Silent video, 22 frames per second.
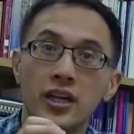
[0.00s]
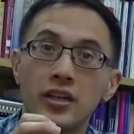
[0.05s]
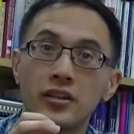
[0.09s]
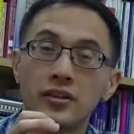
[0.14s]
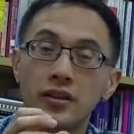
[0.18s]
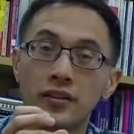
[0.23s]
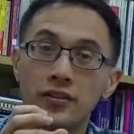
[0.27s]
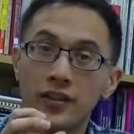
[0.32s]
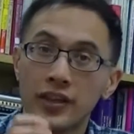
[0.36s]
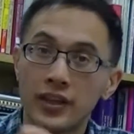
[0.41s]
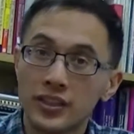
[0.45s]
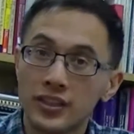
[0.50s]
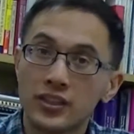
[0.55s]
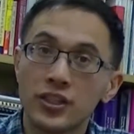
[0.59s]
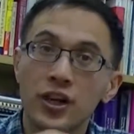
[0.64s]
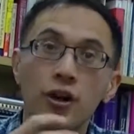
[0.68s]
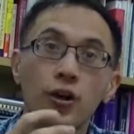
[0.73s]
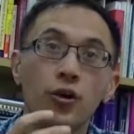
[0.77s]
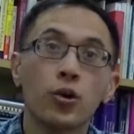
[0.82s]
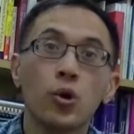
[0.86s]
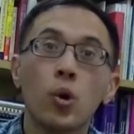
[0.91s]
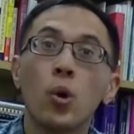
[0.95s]
the things that
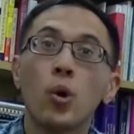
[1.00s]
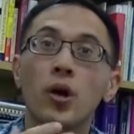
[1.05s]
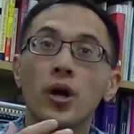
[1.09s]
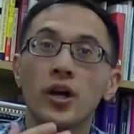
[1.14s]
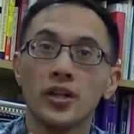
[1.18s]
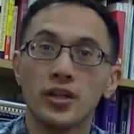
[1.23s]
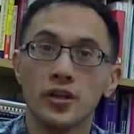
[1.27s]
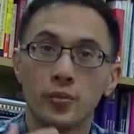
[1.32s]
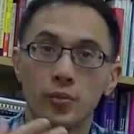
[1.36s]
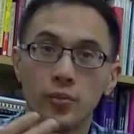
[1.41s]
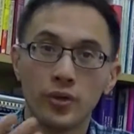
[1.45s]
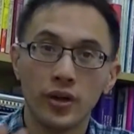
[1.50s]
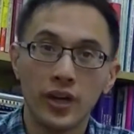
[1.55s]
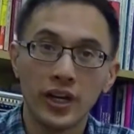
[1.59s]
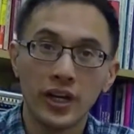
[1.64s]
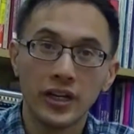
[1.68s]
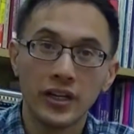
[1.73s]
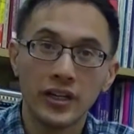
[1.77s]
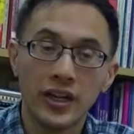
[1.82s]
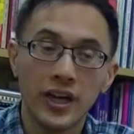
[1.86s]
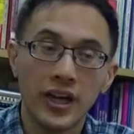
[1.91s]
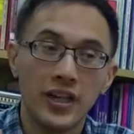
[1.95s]
are going on in the
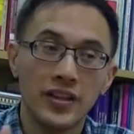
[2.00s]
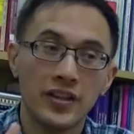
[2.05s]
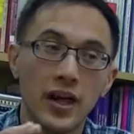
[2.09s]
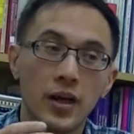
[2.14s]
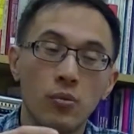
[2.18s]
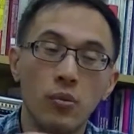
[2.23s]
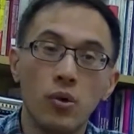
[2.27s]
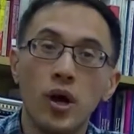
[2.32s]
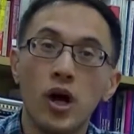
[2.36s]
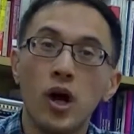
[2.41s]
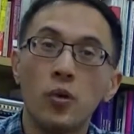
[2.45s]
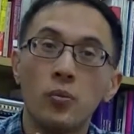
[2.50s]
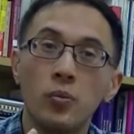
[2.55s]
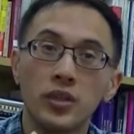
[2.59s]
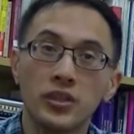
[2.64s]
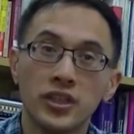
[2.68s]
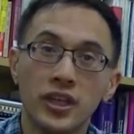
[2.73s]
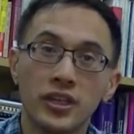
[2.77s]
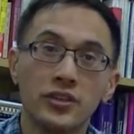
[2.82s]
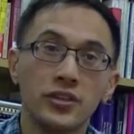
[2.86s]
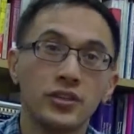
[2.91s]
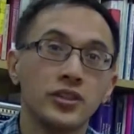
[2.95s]
brain that will help
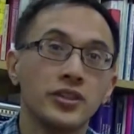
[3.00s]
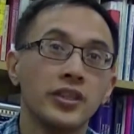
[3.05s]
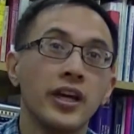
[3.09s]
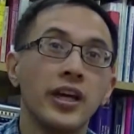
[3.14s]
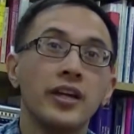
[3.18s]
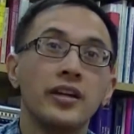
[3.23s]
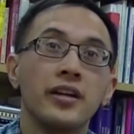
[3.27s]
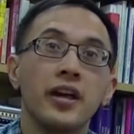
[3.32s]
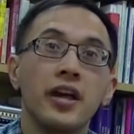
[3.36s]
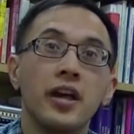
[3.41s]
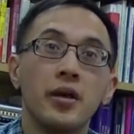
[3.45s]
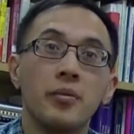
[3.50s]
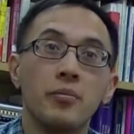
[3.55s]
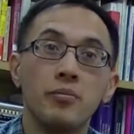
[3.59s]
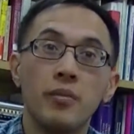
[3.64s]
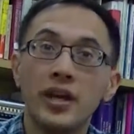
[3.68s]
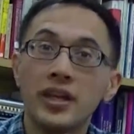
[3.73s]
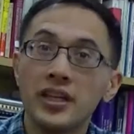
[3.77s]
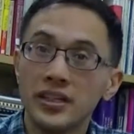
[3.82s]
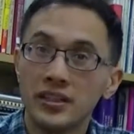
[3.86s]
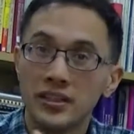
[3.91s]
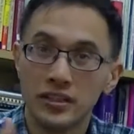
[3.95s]
us understand
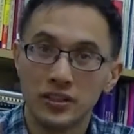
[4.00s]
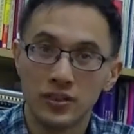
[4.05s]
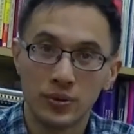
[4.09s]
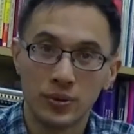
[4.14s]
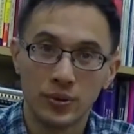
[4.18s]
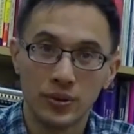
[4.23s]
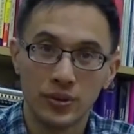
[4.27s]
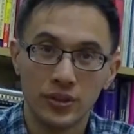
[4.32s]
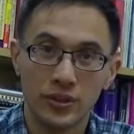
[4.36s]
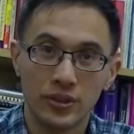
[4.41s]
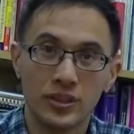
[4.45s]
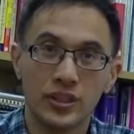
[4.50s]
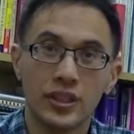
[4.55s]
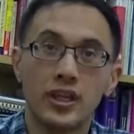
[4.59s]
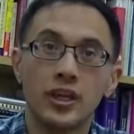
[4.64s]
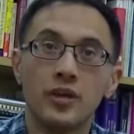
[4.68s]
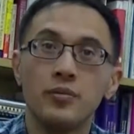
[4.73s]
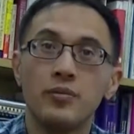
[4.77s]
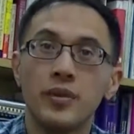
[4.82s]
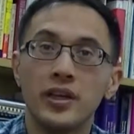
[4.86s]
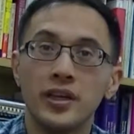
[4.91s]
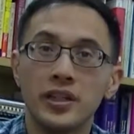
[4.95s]
many disorders,
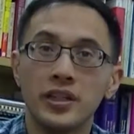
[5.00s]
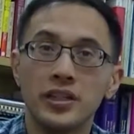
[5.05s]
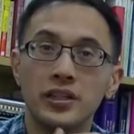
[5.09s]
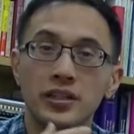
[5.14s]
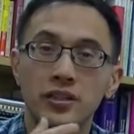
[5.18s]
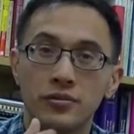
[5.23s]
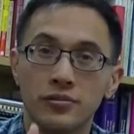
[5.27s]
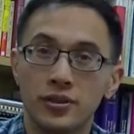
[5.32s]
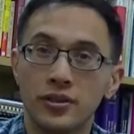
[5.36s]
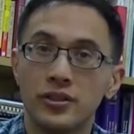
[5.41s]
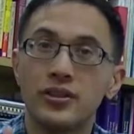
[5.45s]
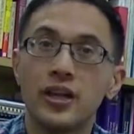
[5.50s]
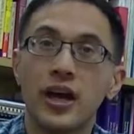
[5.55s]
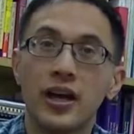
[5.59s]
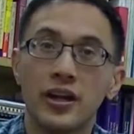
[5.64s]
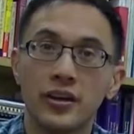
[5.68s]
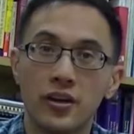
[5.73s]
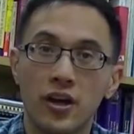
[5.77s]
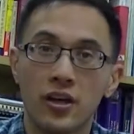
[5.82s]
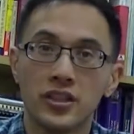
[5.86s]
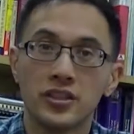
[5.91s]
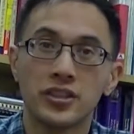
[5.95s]
many different
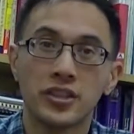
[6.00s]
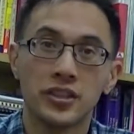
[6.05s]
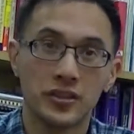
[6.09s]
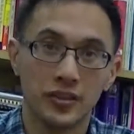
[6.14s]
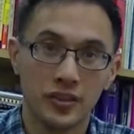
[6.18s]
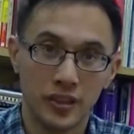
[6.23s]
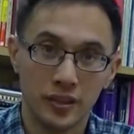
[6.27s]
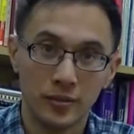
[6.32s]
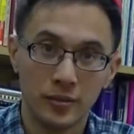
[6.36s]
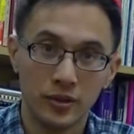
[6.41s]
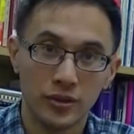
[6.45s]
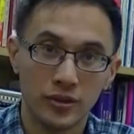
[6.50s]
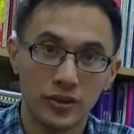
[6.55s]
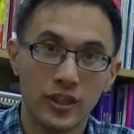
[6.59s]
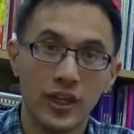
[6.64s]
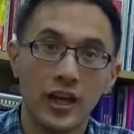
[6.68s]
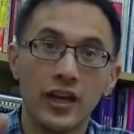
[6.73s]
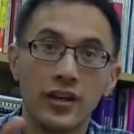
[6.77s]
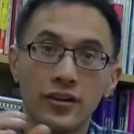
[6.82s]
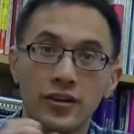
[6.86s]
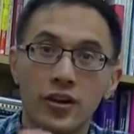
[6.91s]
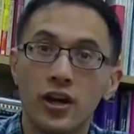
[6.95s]
diagnostic labels,
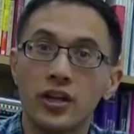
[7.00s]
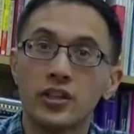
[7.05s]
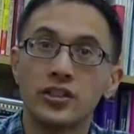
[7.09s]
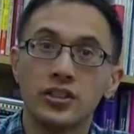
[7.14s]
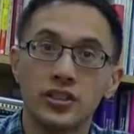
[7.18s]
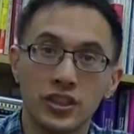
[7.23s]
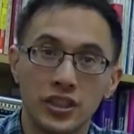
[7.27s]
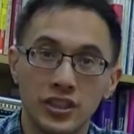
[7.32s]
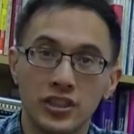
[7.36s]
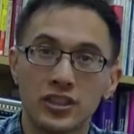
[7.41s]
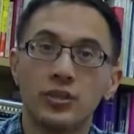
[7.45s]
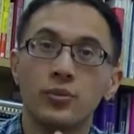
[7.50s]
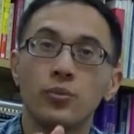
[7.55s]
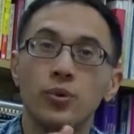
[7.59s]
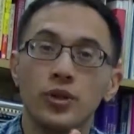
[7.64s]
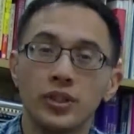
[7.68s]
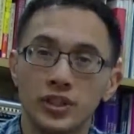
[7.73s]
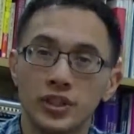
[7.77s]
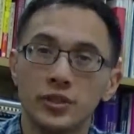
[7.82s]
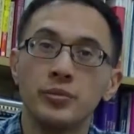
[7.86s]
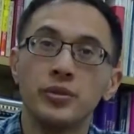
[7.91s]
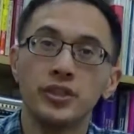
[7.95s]
and not just
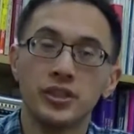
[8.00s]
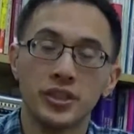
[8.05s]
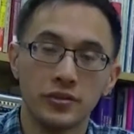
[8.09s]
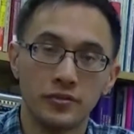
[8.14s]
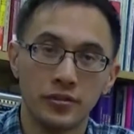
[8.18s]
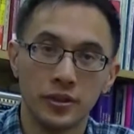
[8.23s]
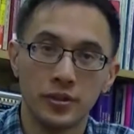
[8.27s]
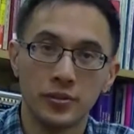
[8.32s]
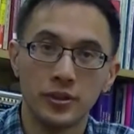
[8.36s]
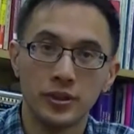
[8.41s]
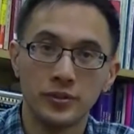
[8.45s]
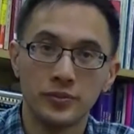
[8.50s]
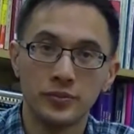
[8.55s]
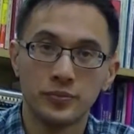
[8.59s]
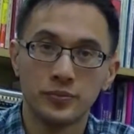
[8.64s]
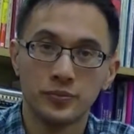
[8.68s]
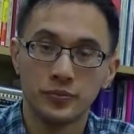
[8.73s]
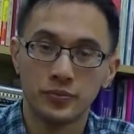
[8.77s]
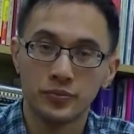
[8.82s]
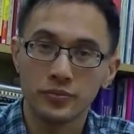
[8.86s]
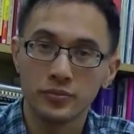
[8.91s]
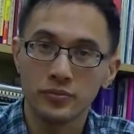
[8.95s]
one specific one.
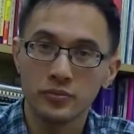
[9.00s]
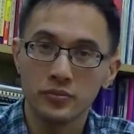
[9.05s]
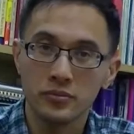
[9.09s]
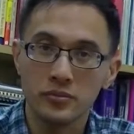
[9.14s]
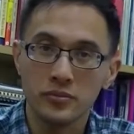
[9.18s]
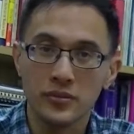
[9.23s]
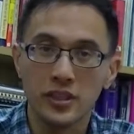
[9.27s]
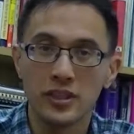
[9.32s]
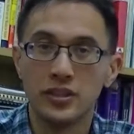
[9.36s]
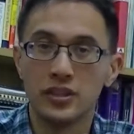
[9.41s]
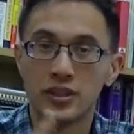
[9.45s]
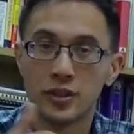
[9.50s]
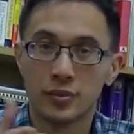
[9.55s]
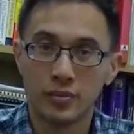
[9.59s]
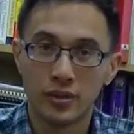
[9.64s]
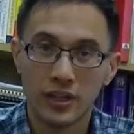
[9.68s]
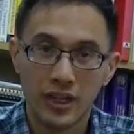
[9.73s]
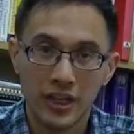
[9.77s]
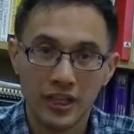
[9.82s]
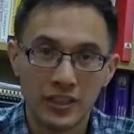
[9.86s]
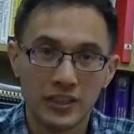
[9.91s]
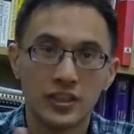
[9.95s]
And this
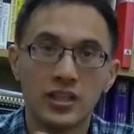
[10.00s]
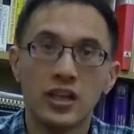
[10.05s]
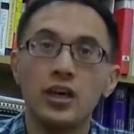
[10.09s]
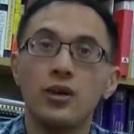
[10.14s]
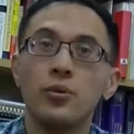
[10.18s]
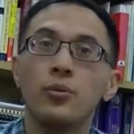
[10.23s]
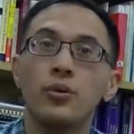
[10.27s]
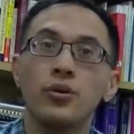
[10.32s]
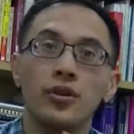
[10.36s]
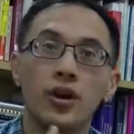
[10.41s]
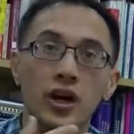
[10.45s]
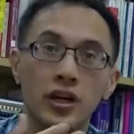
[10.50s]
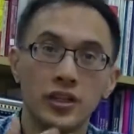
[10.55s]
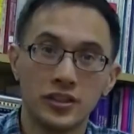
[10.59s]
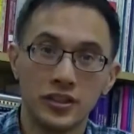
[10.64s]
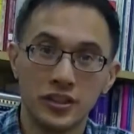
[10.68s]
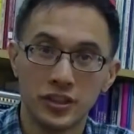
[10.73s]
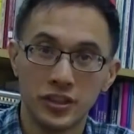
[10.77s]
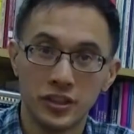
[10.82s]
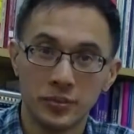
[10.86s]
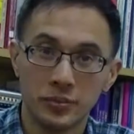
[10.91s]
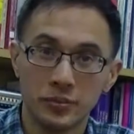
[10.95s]
applies with
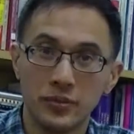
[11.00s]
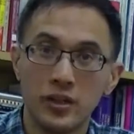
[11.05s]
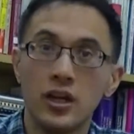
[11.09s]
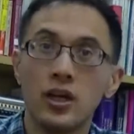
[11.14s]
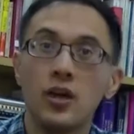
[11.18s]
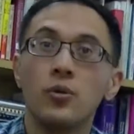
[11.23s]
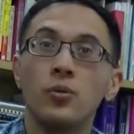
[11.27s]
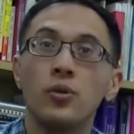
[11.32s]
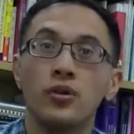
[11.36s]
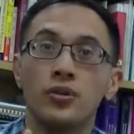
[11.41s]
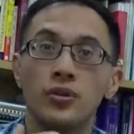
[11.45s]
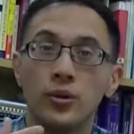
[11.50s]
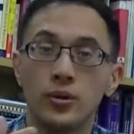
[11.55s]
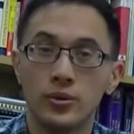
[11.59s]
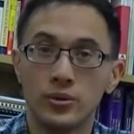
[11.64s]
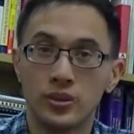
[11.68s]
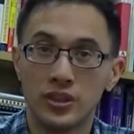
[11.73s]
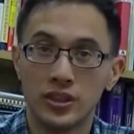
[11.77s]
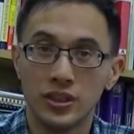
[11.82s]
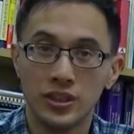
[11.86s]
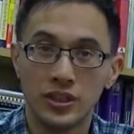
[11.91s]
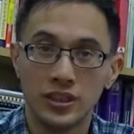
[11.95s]
autism, with
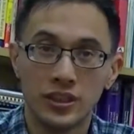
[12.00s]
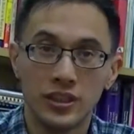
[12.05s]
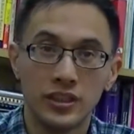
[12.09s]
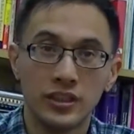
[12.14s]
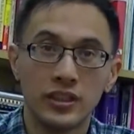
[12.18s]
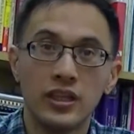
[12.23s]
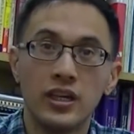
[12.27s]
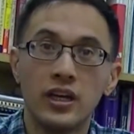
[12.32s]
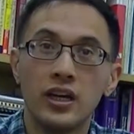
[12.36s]
OCD,